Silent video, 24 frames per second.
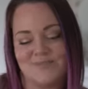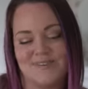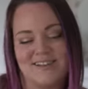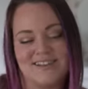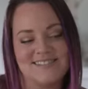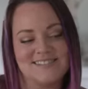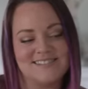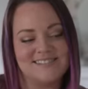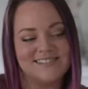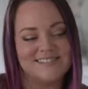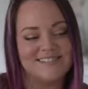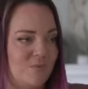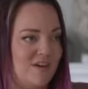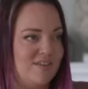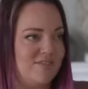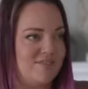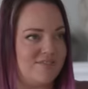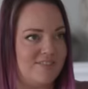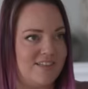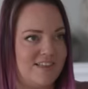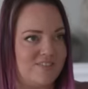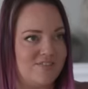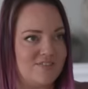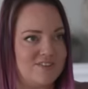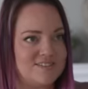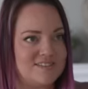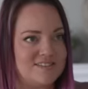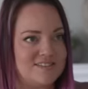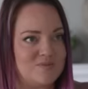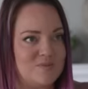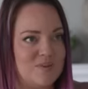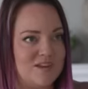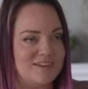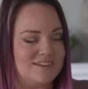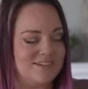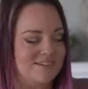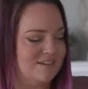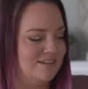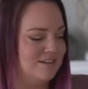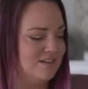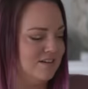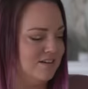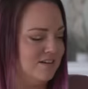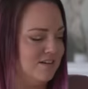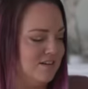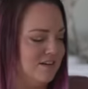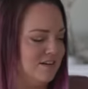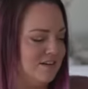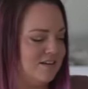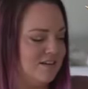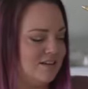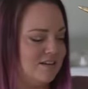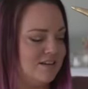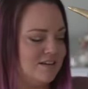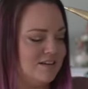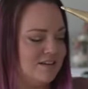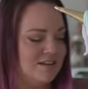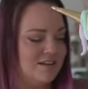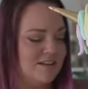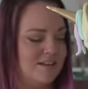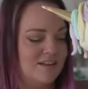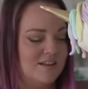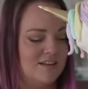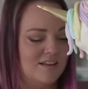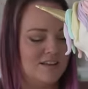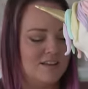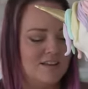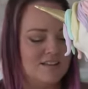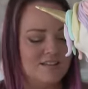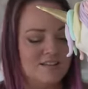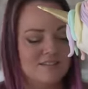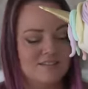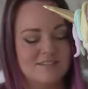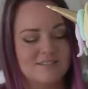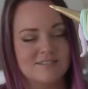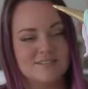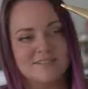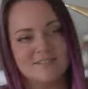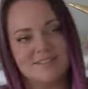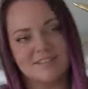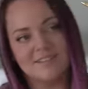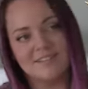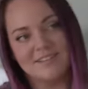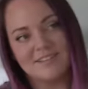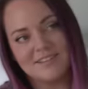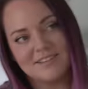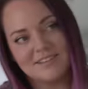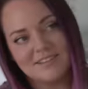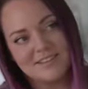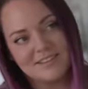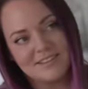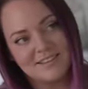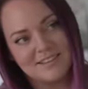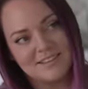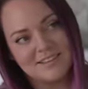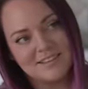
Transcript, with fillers: ones. What flavor is this one? This is like a decadent chocolate with